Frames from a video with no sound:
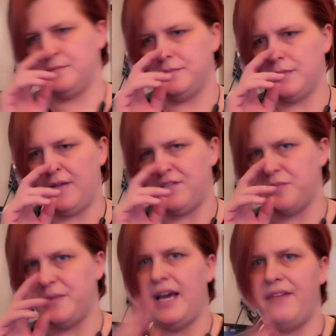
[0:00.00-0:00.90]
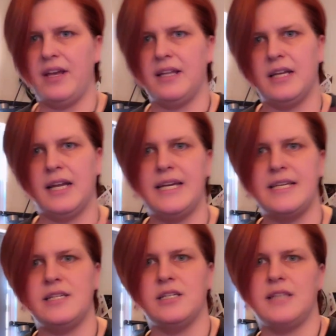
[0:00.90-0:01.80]
I've just been having a little
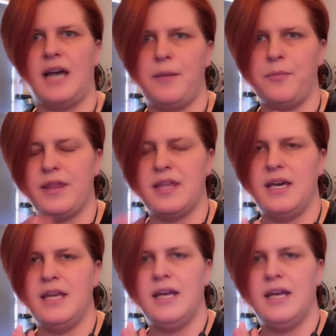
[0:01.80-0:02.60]
easier time with it.